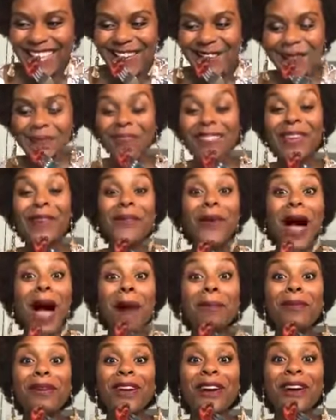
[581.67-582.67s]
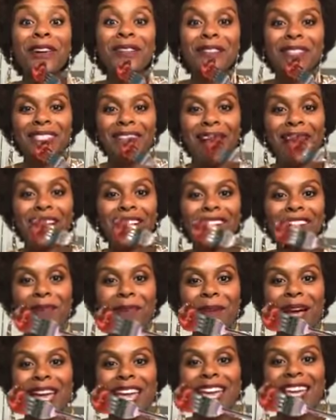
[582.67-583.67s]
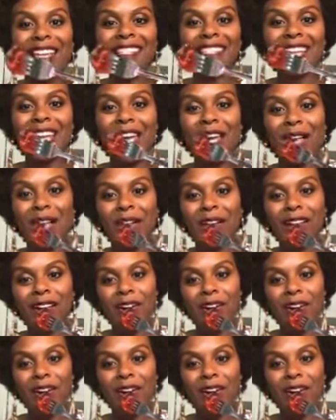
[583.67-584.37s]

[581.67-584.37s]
I'm nervous, y'all. Look, my hand's shaking. Okay.